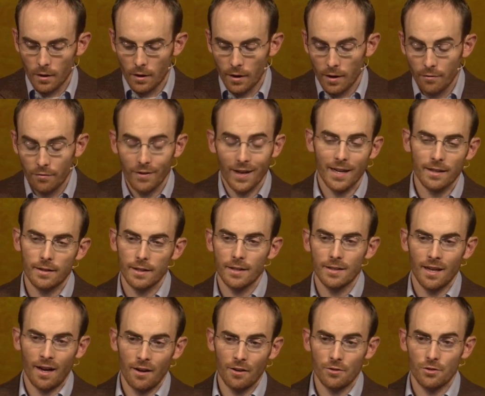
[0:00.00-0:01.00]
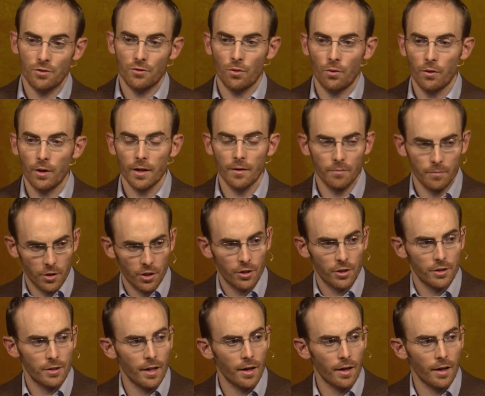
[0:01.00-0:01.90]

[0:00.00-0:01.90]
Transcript: In fact, the entire story of Magician's